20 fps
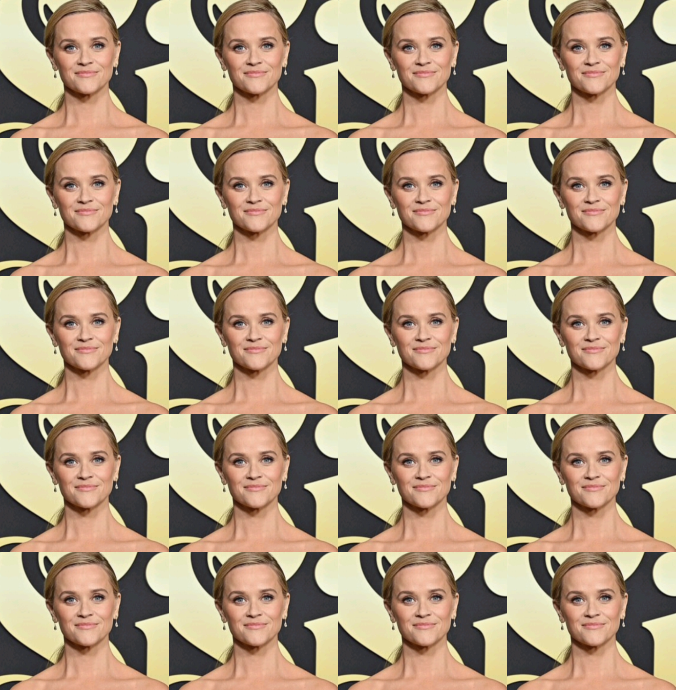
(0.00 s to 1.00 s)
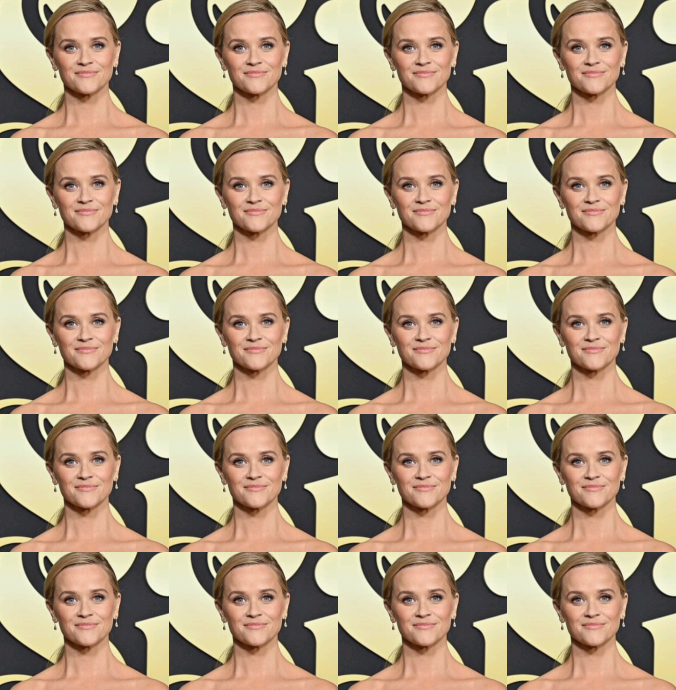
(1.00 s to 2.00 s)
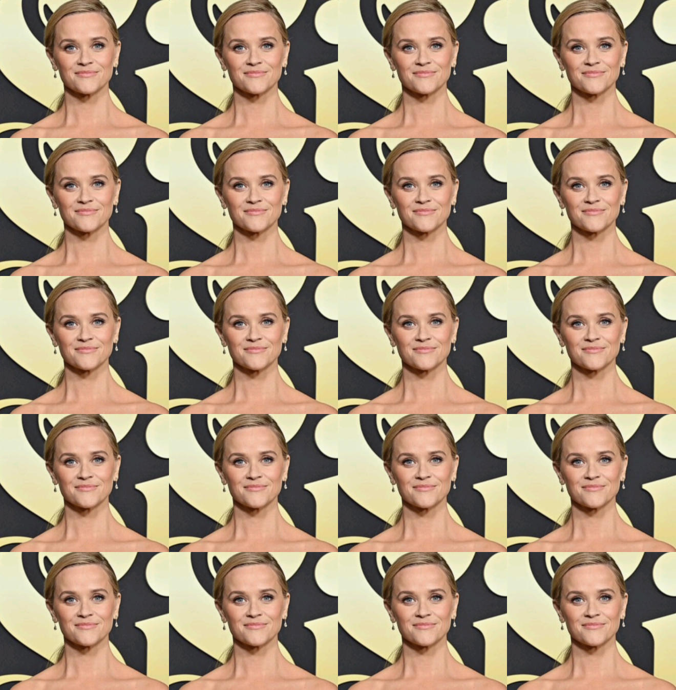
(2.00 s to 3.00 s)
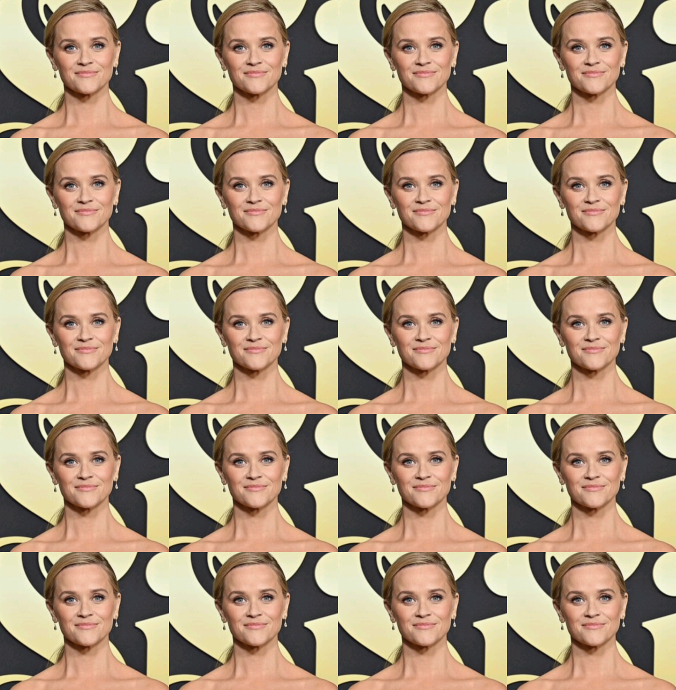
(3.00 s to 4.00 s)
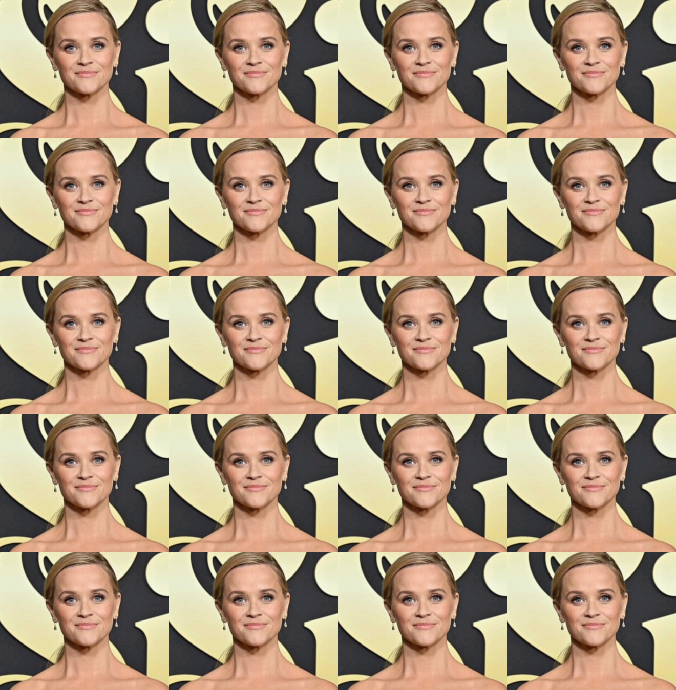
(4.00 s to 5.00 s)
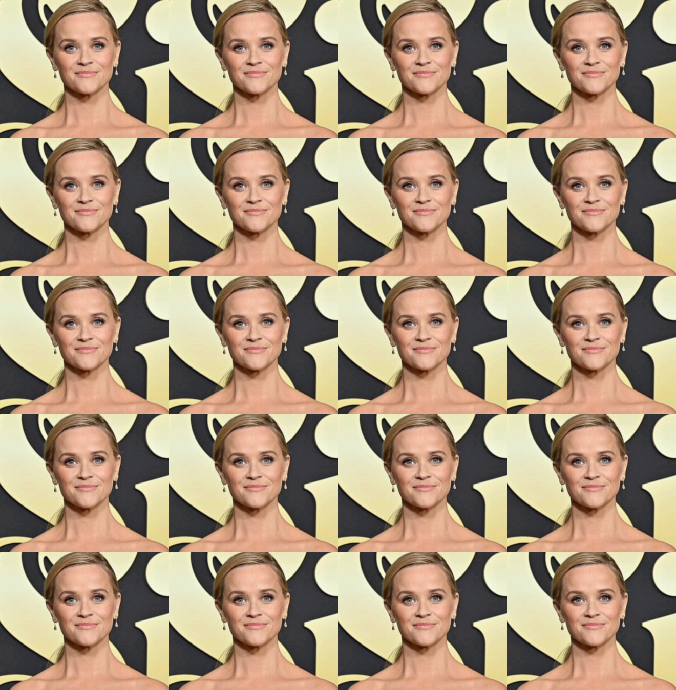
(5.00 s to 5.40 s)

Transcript: (no lip movement)